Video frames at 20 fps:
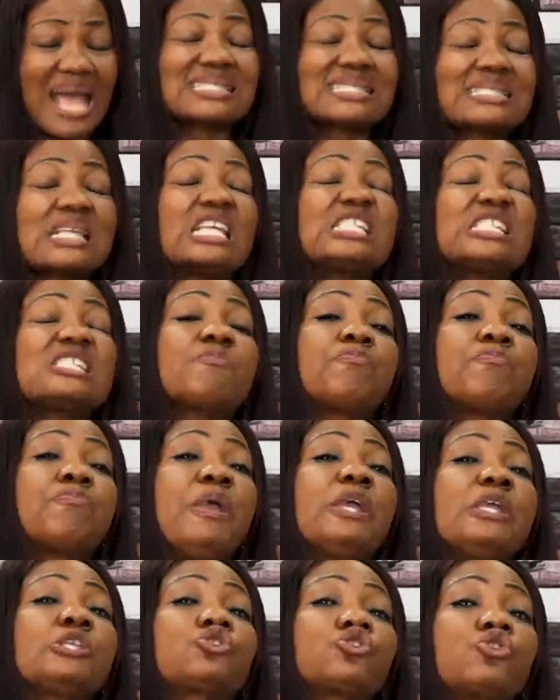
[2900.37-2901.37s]
As I
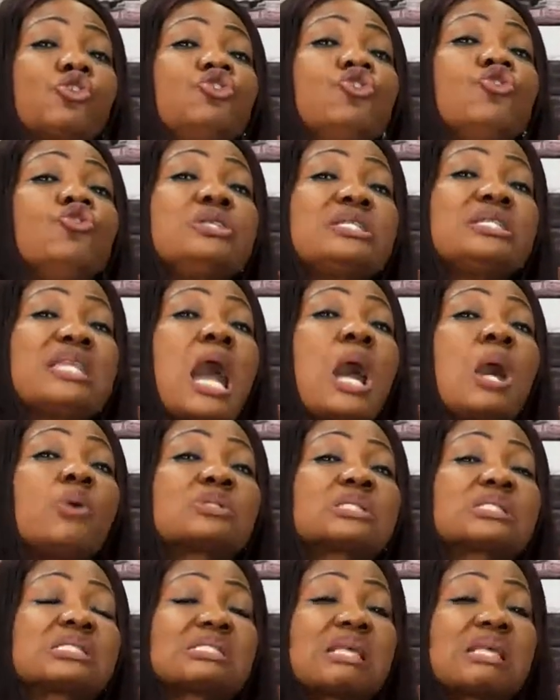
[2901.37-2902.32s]
speak to you now,